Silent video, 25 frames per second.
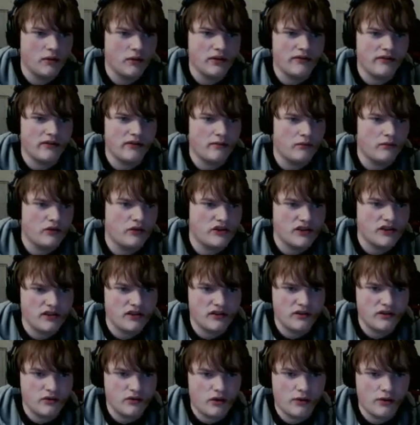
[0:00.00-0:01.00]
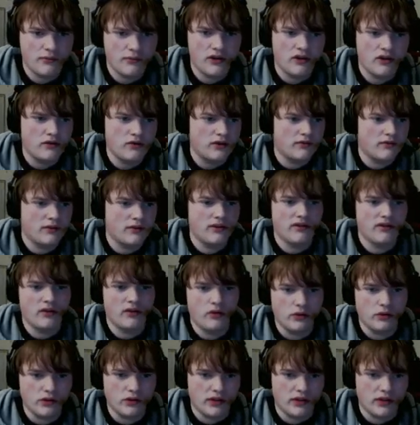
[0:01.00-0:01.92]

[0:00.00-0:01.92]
One of them was to Norman, who was one of the